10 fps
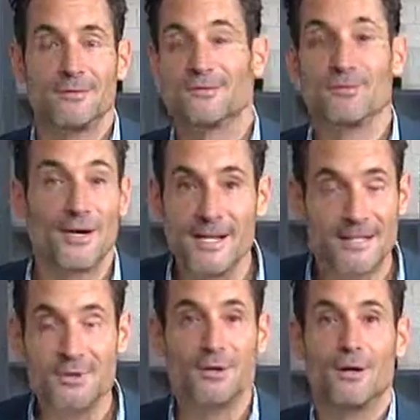afraid
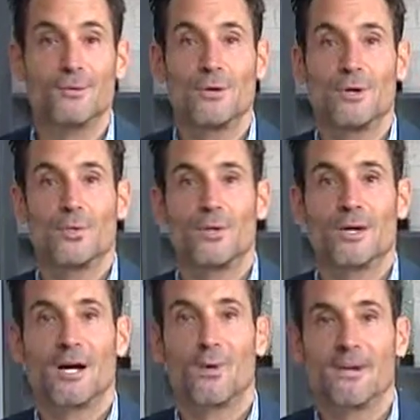and you don't want to
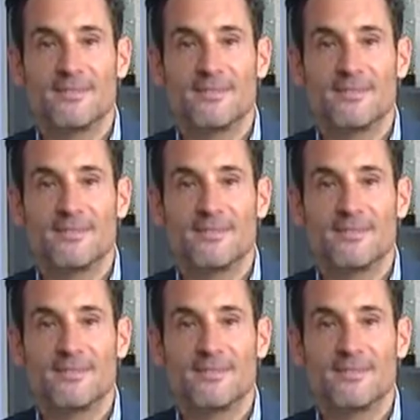go in.